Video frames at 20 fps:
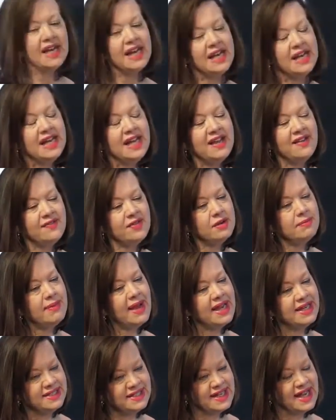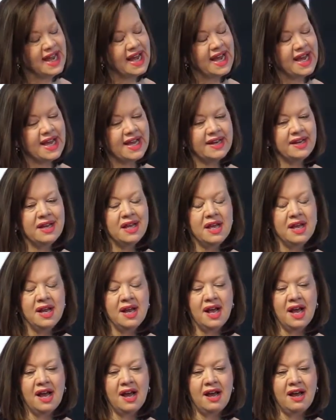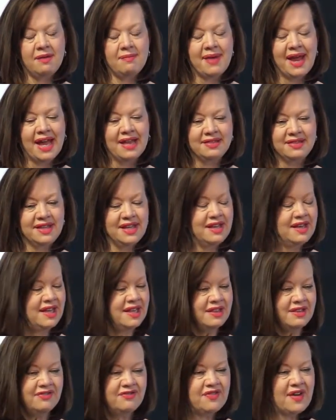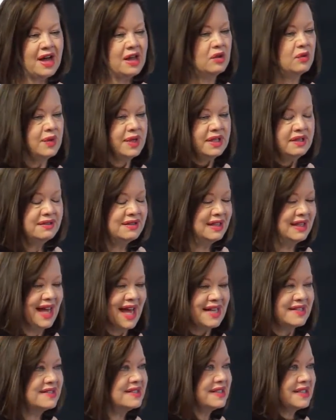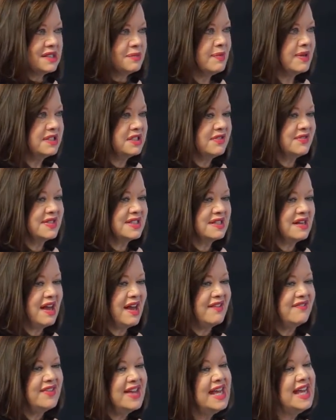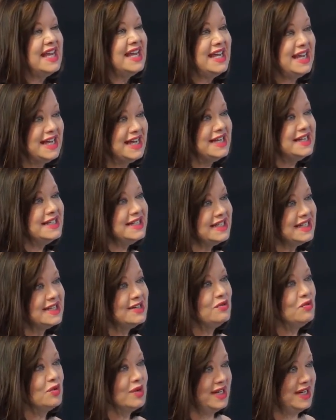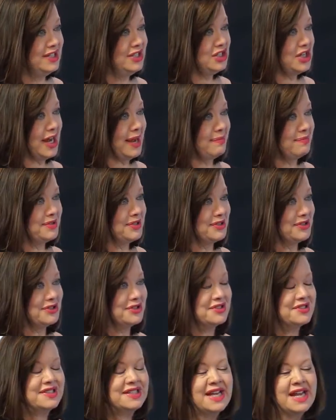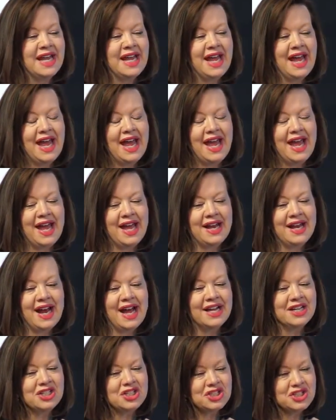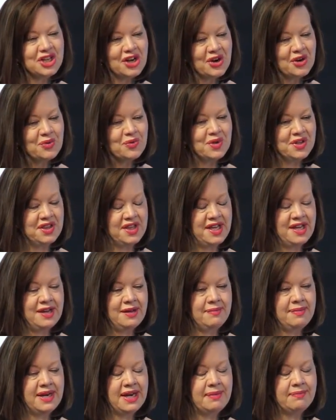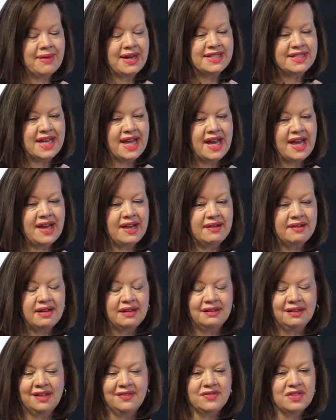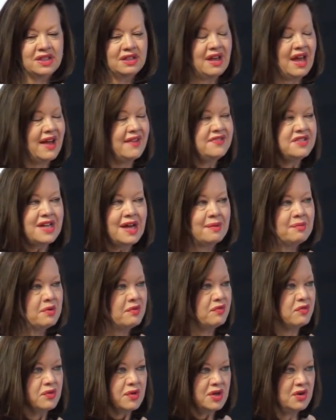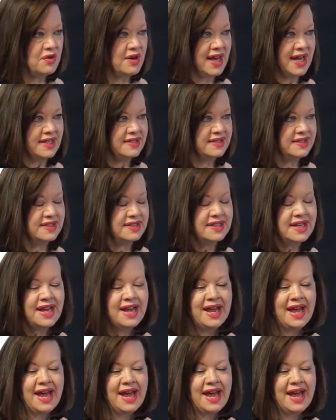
it. And even my dad, the last 6 months of his life, he did read chapters. And I shared with him, and my dad lived a lifetime of regrets.